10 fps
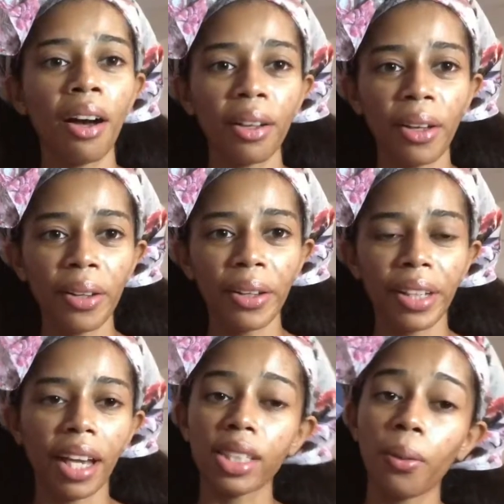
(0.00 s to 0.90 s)
Hello, hello,
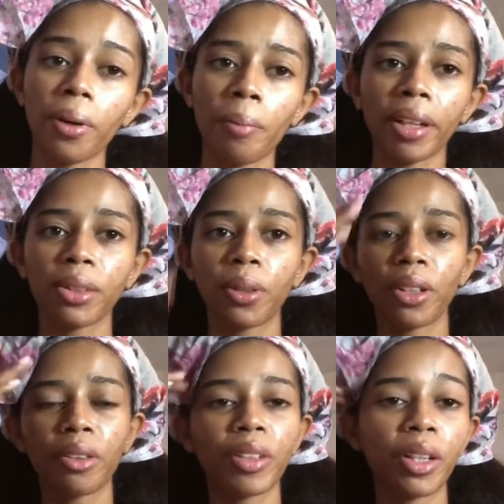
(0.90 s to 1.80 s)
guys. Welcome back to
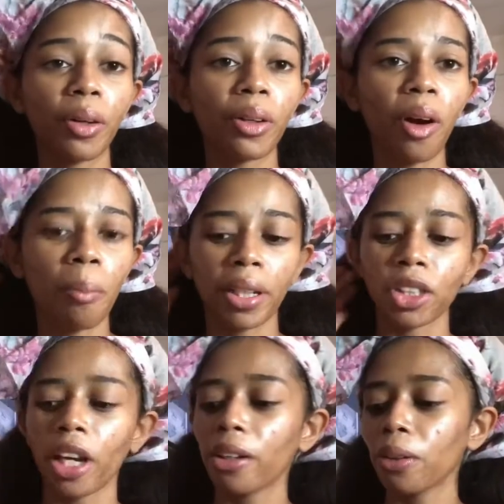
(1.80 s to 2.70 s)
another video here on my
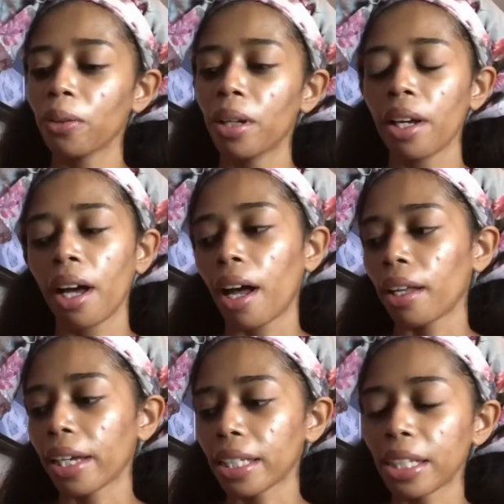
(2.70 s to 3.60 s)
channel.
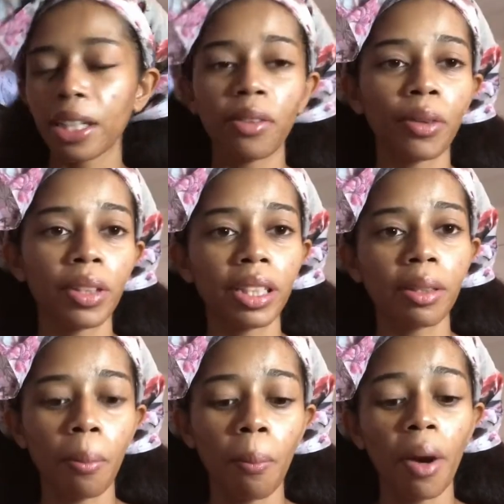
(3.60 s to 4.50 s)
Like I said, for
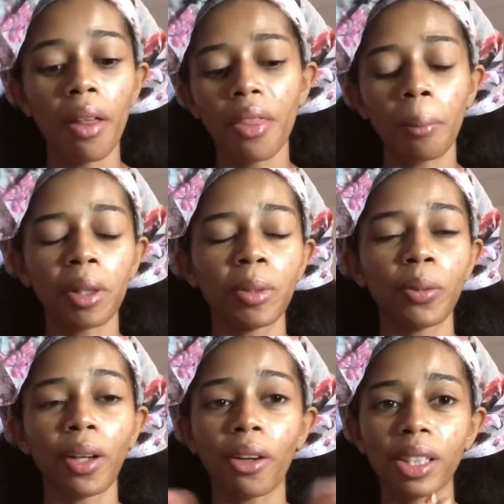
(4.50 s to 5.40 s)
this month, I'm going to
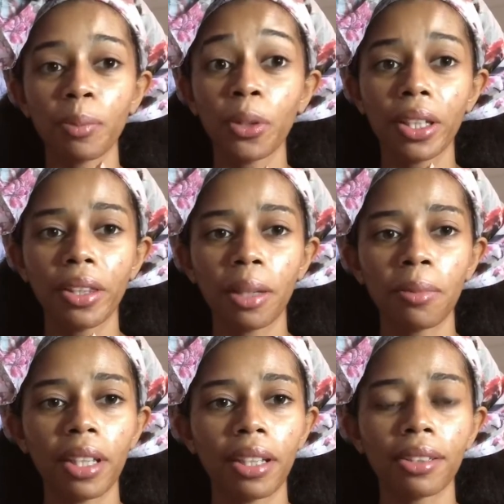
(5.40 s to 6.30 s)
be doing all spooky
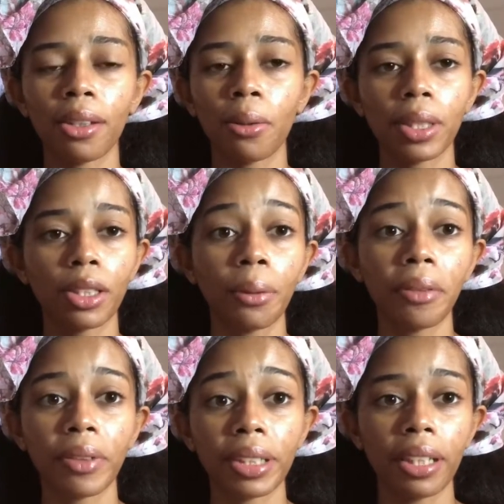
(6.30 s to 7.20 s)
themed things, so it's no
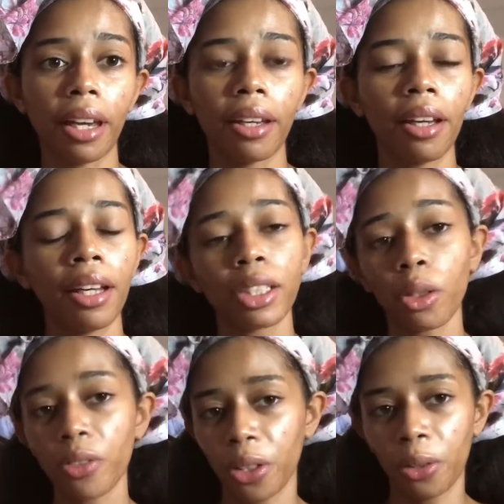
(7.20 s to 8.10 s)
different today.
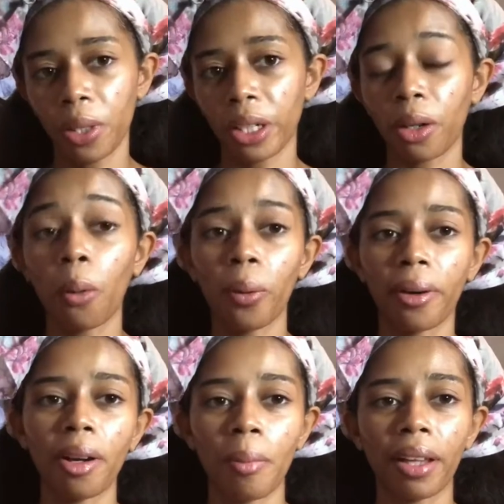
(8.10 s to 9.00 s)
So if you're new here,
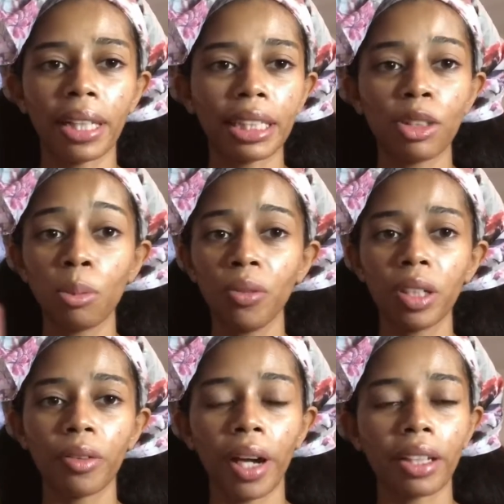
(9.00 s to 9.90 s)
welcome. I like to do
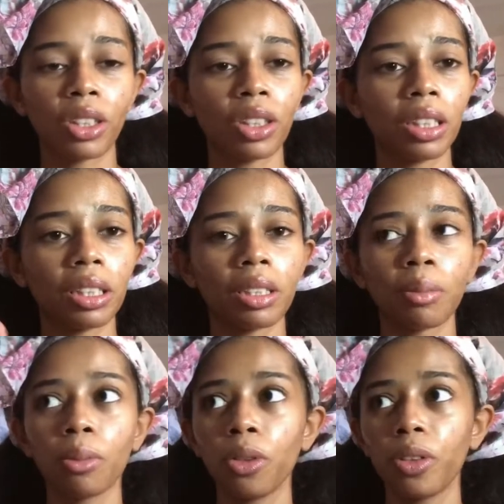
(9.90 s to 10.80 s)
movie reactions,
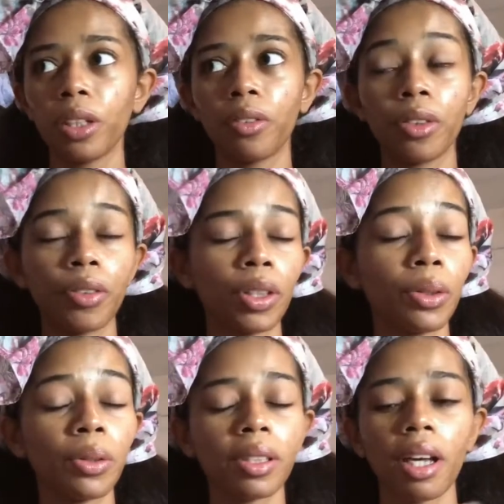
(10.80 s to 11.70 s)
movie
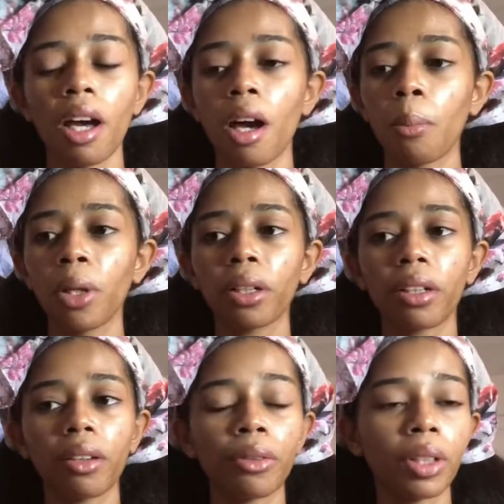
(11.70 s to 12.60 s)
reviews,
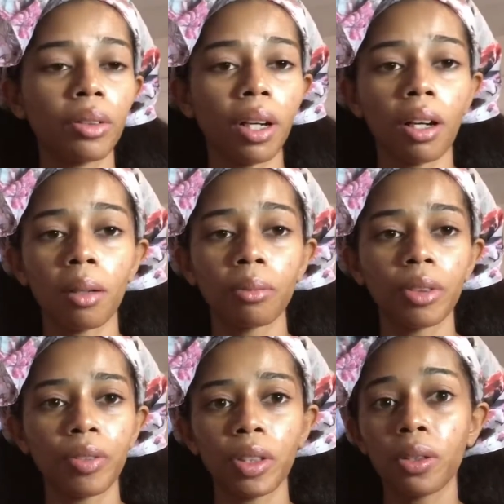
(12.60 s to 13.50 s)
book
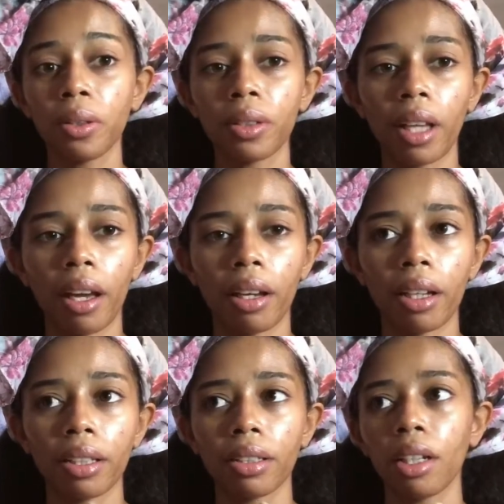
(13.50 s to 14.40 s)
reviews,
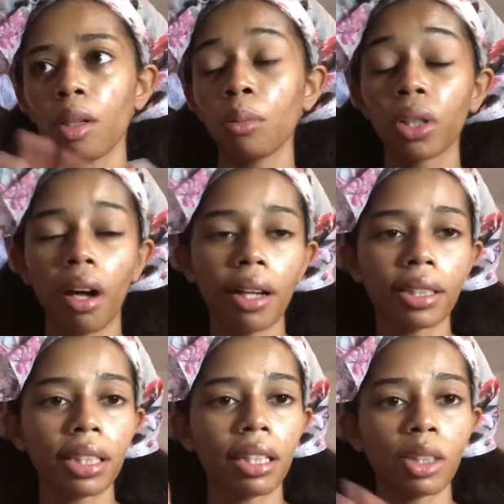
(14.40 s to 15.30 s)
and book
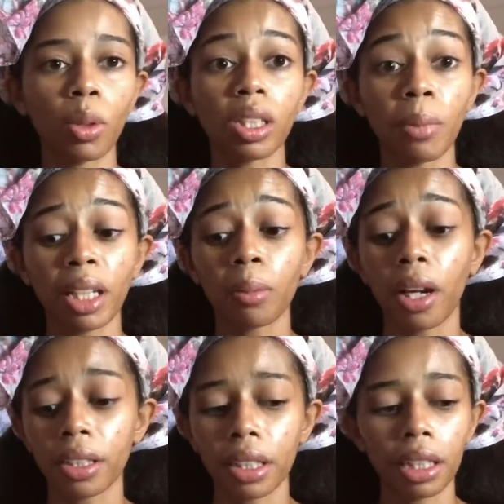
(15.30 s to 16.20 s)
content, as well as makeup
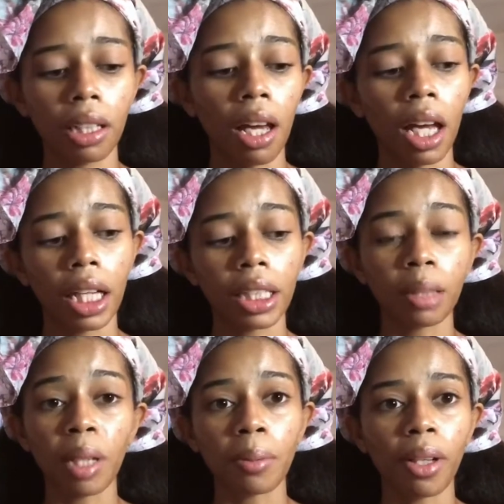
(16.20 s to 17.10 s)
content. And
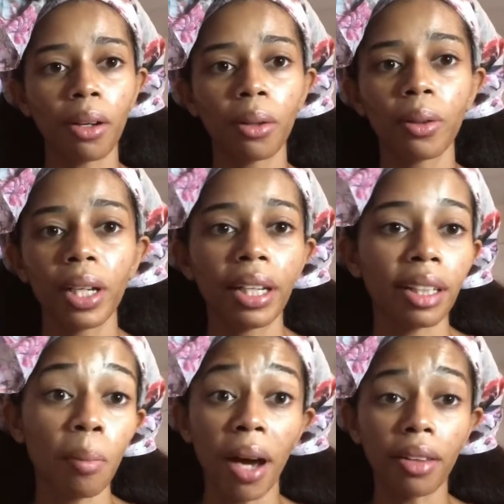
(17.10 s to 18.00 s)
sometimes I'll
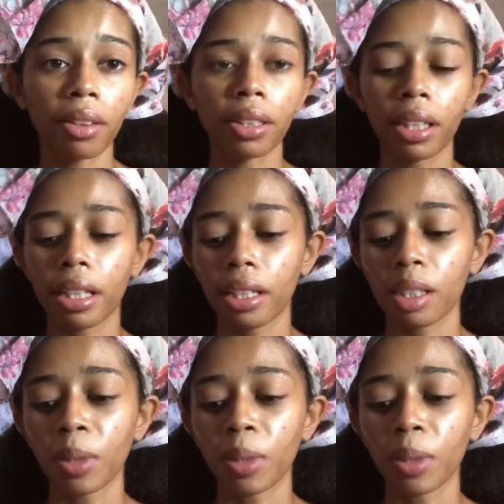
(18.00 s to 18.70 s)
combine those things.